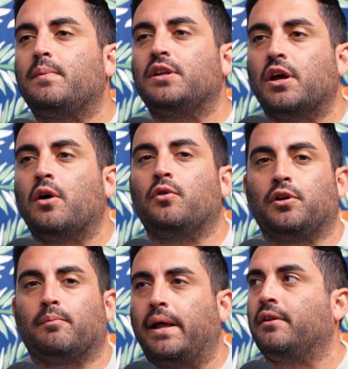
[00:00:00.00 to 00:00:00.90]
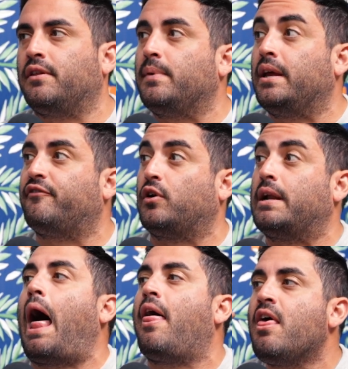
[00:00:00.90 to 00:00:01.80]
me know you're better than me for
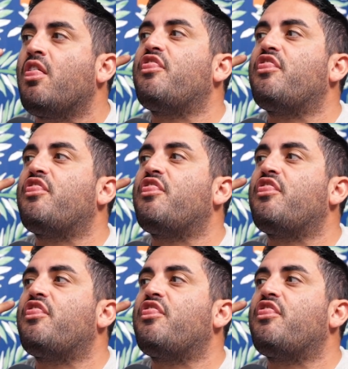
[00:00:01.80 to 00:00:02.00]
not